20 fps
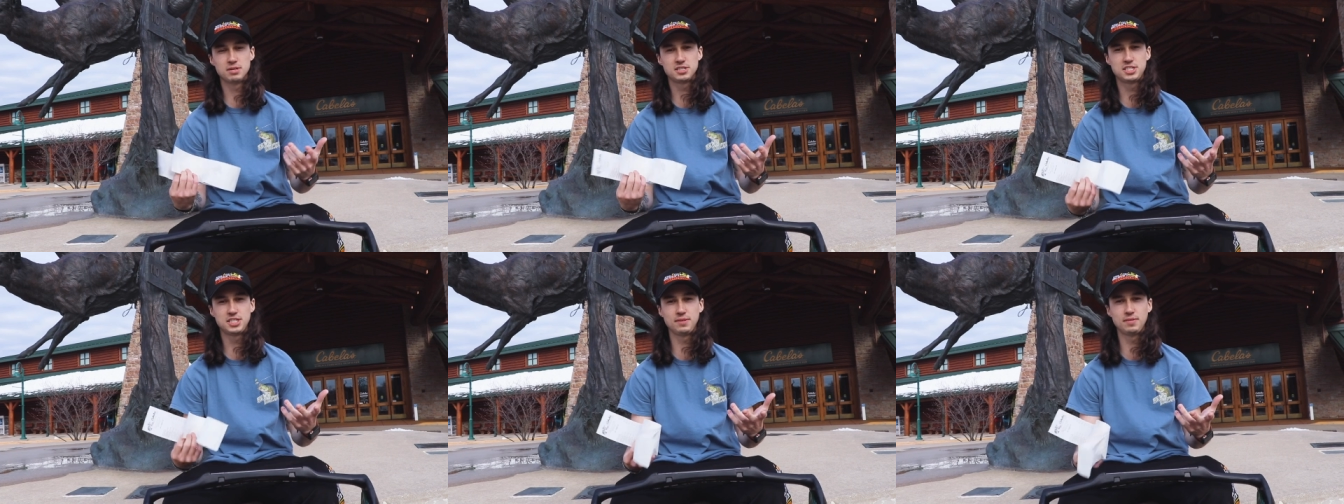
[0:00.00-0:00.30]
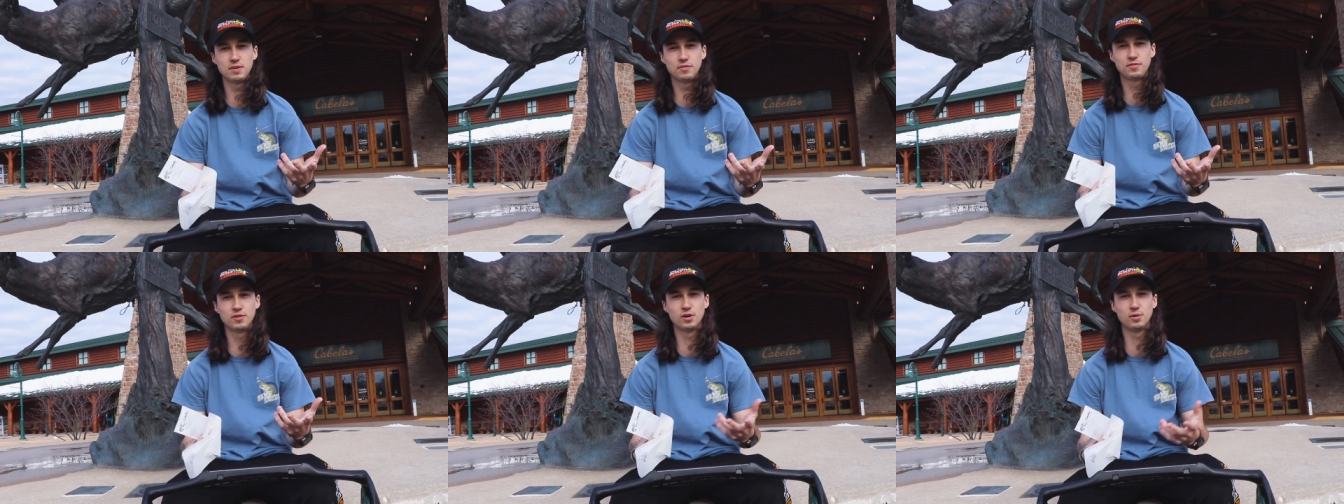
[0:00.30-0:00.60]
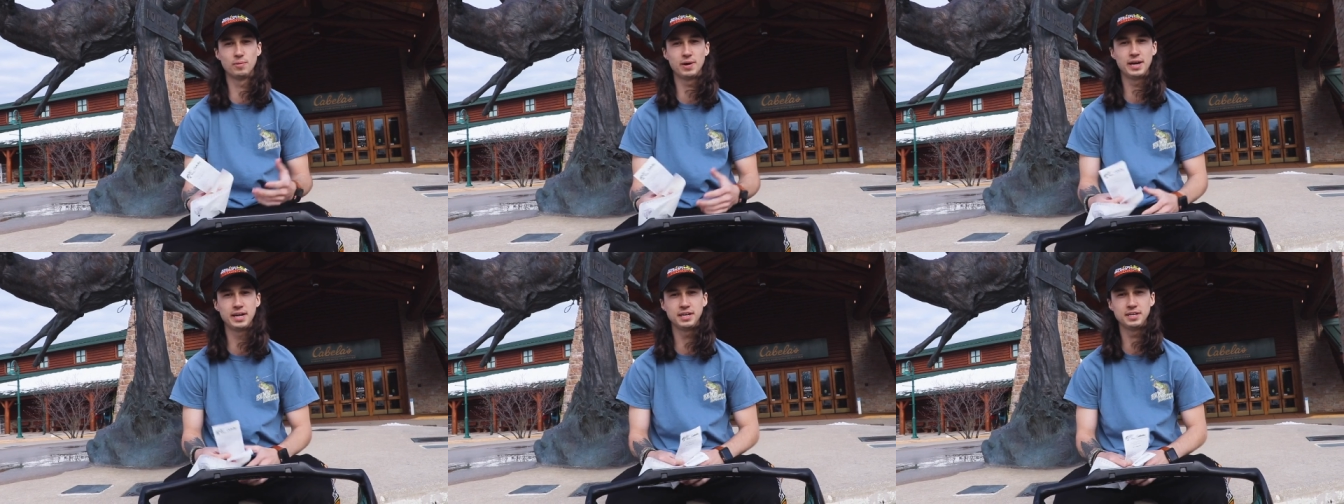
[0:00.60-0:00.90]
gonna save that
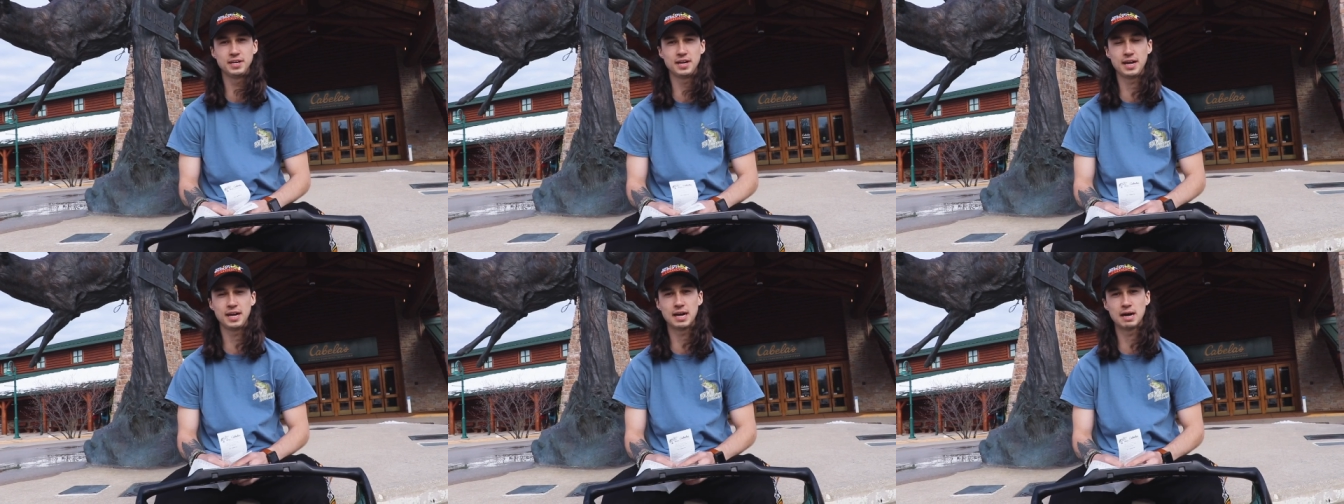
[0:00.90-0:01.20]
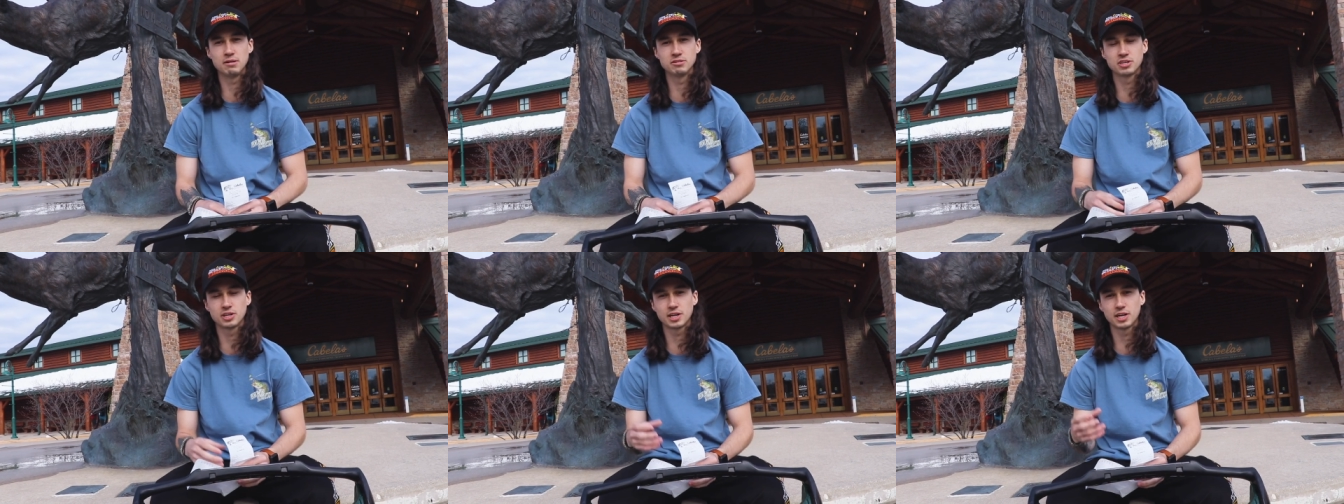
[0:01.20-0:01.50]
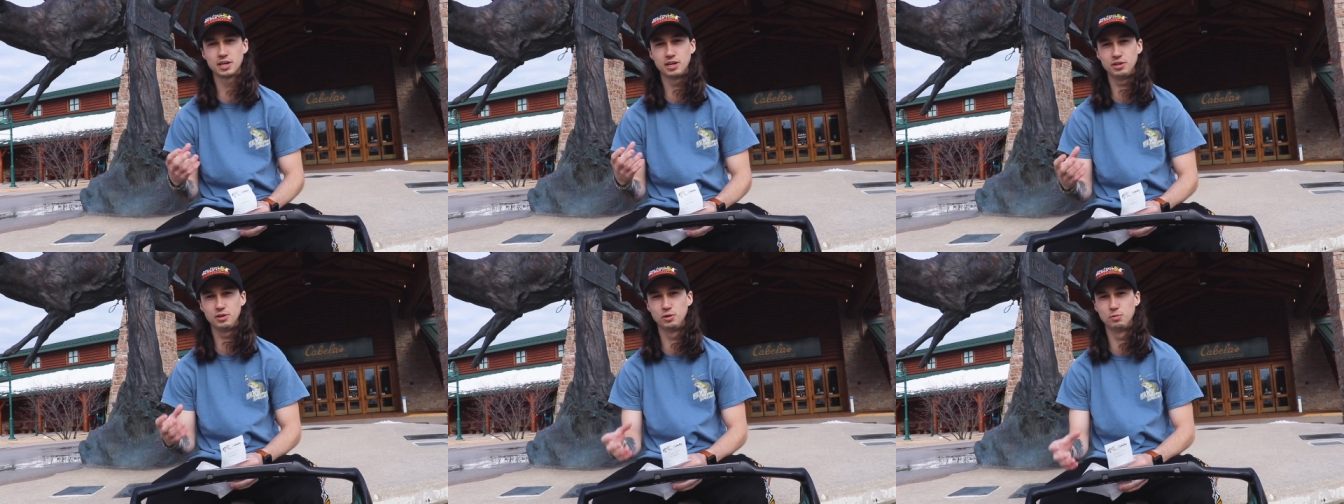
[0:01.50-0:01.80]
for a rainy day. I was
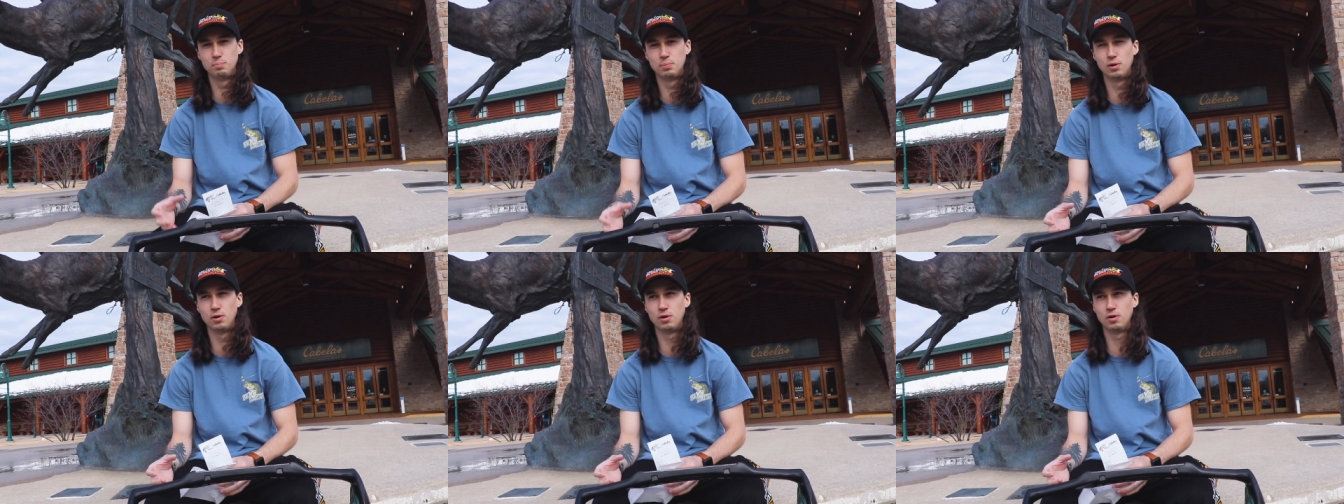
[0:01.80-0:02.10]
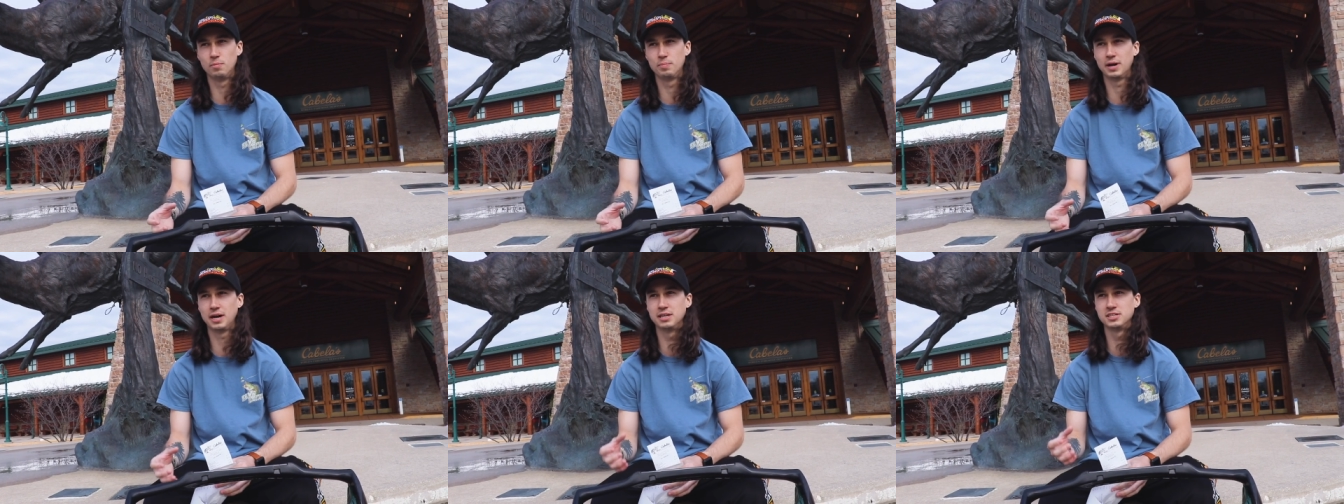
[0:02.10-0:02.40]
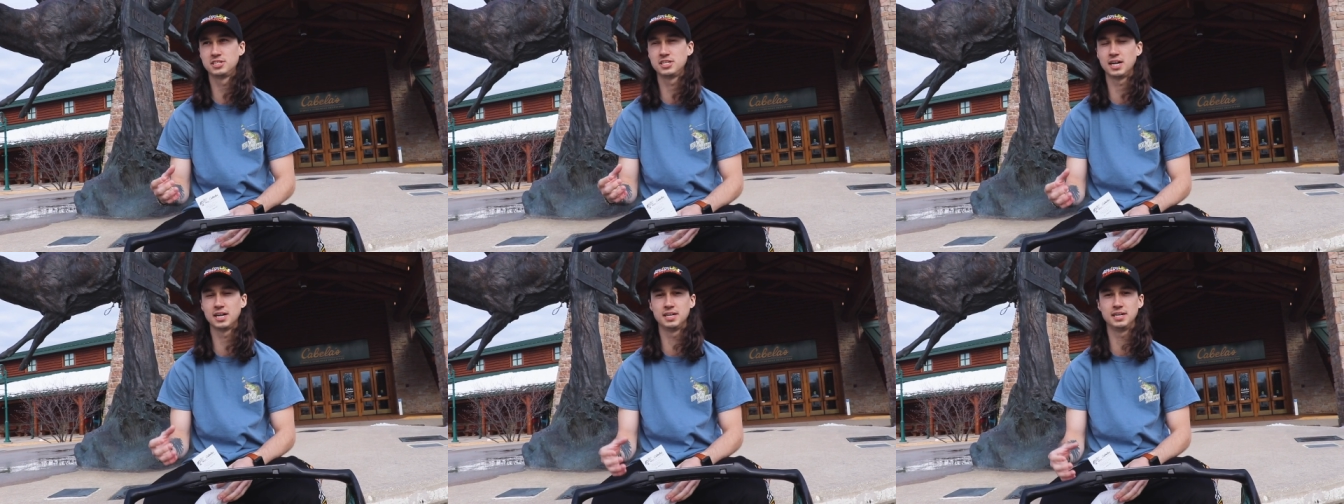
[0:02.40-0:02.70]
gonna get a new pole, but I
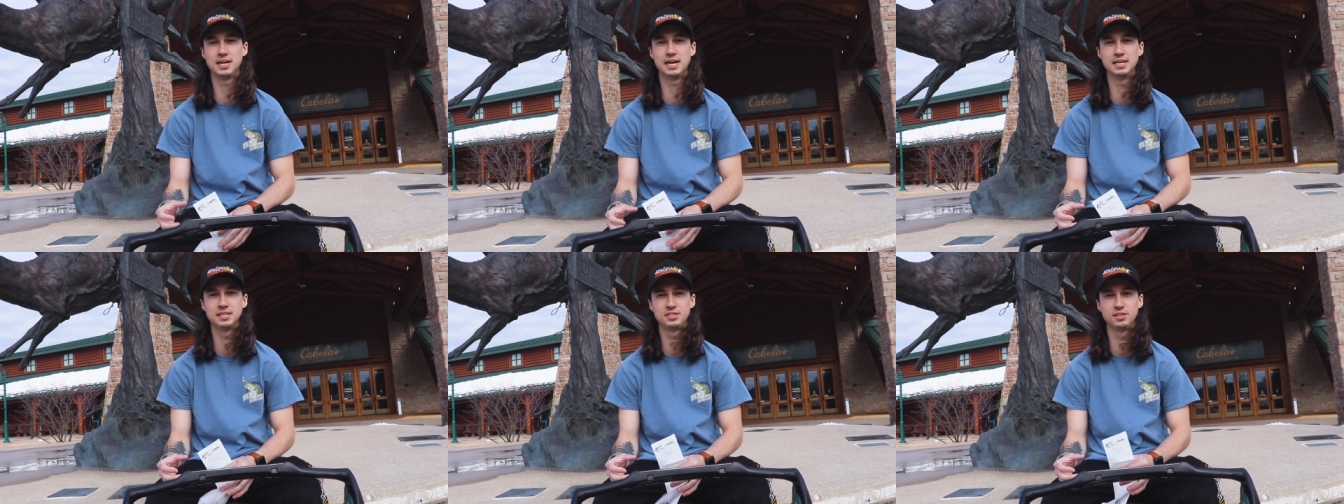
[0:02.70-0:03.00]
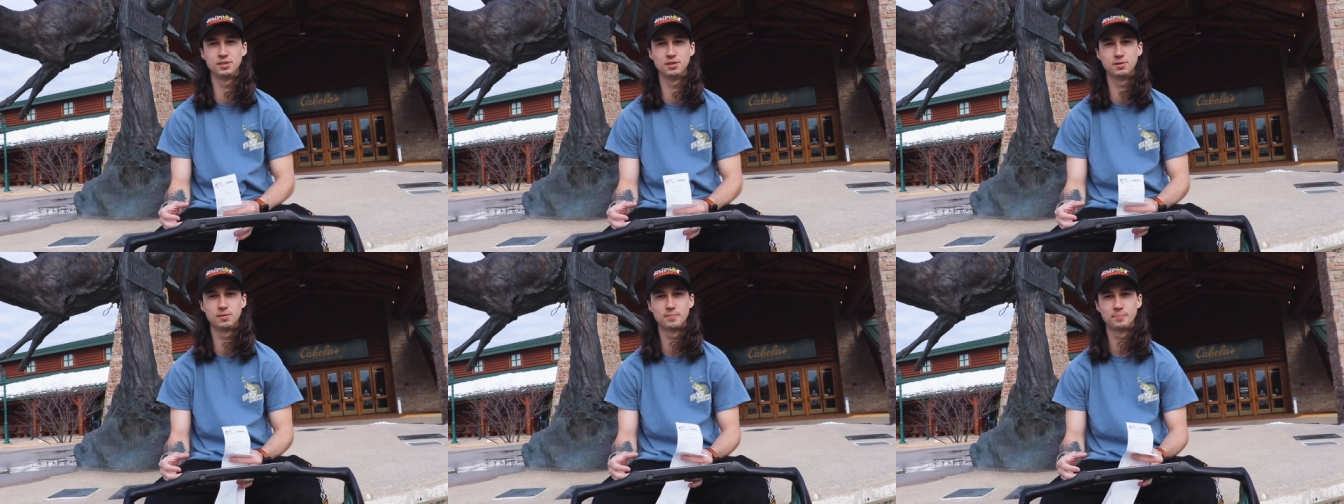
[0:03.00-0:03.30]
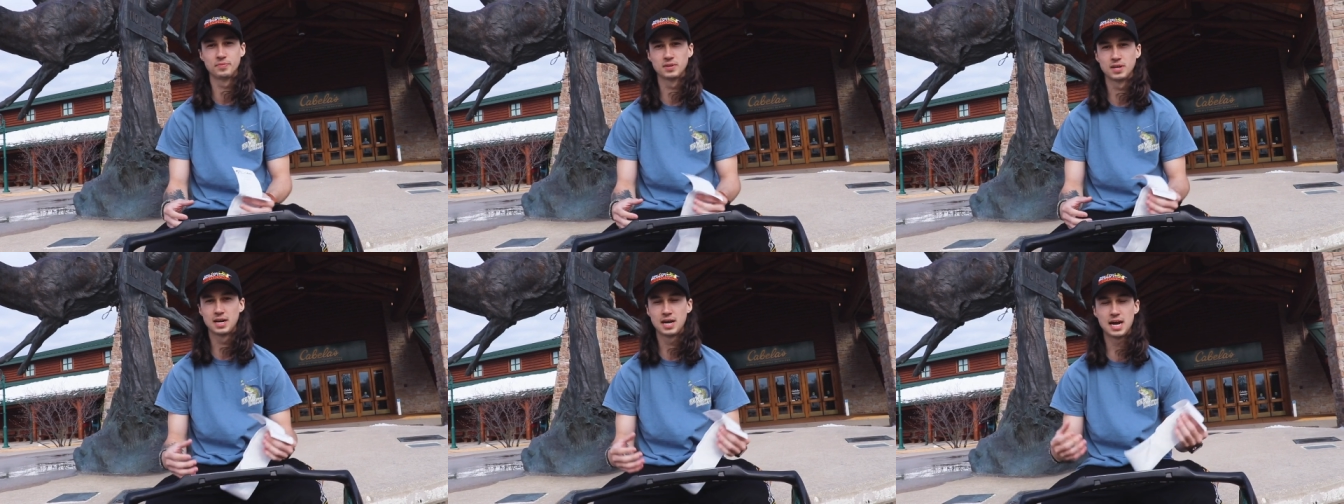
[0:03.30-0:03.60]
decided not to.